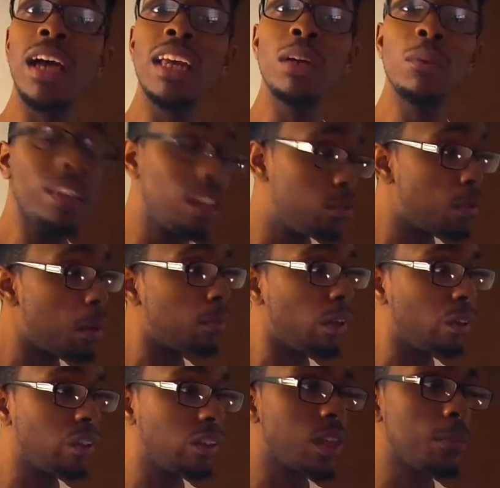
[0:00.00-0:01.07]
Anyway, that's my
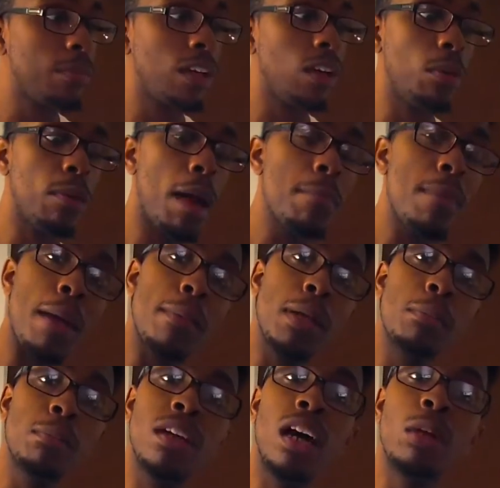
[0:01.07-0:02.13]
progress update on my
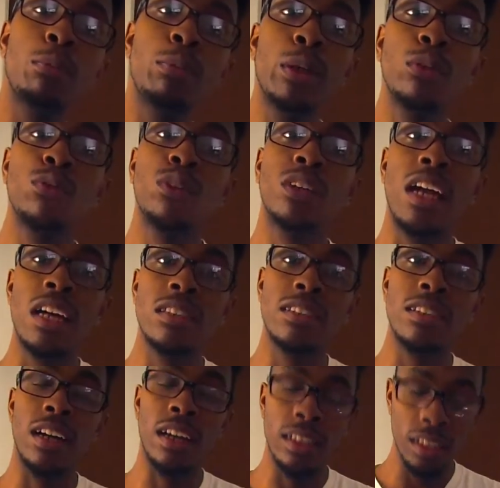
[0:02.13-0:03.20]
Batman Beyond build for
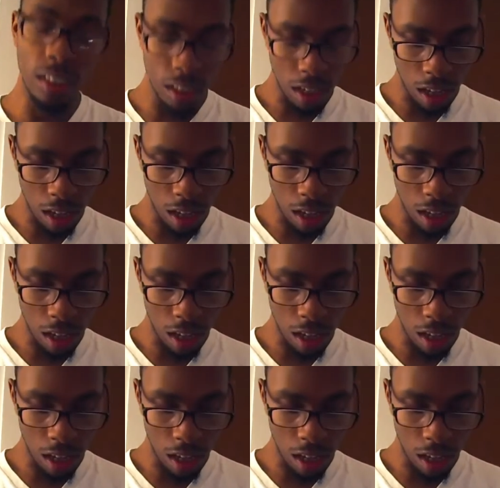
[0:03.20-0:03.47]
KatsuCon.